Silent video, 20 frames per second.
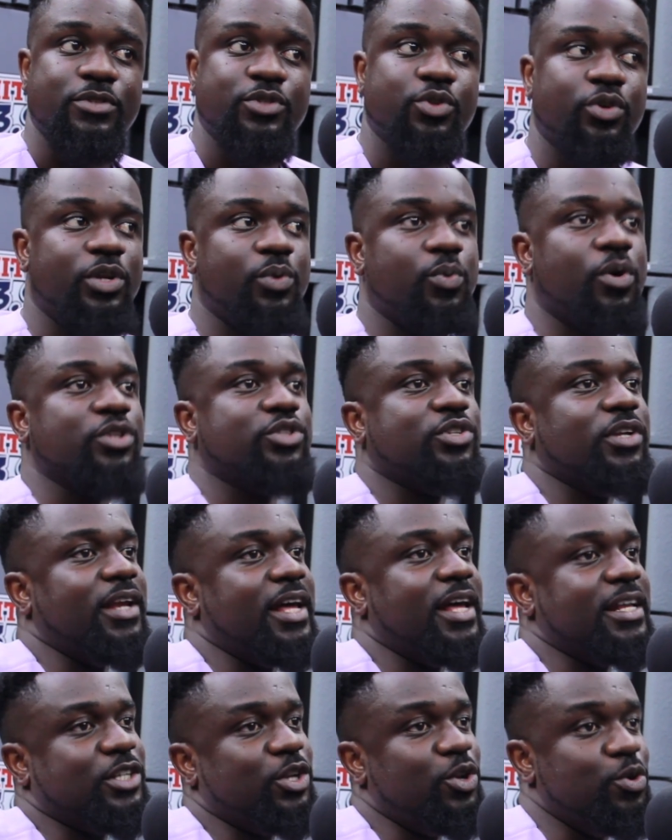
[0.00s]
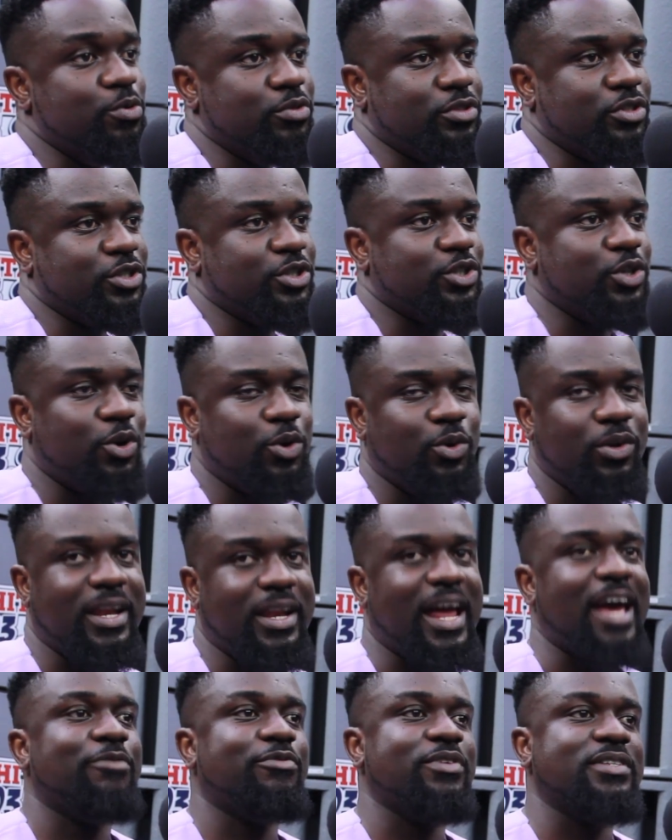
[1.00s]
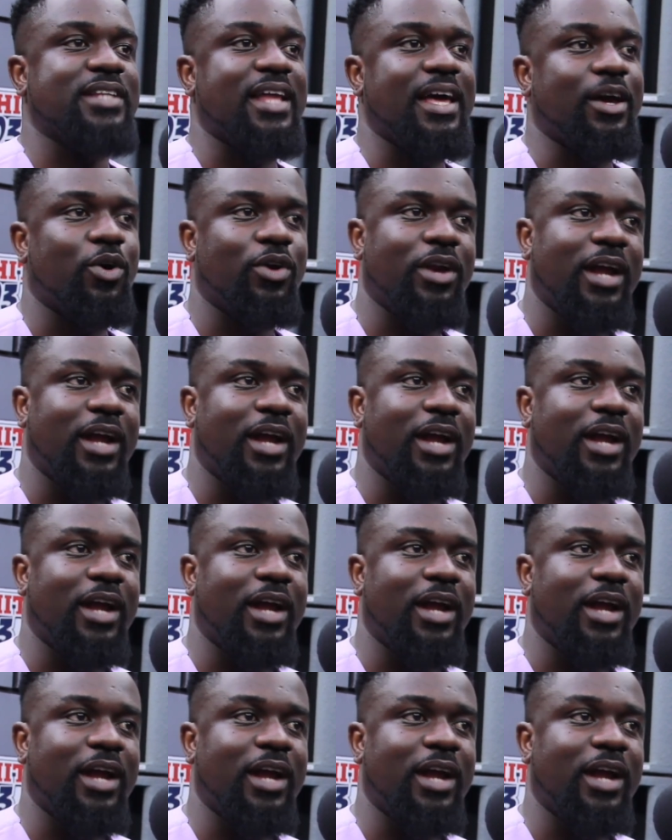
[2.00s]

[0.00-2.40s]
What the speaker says: So they want to let loose. So life is like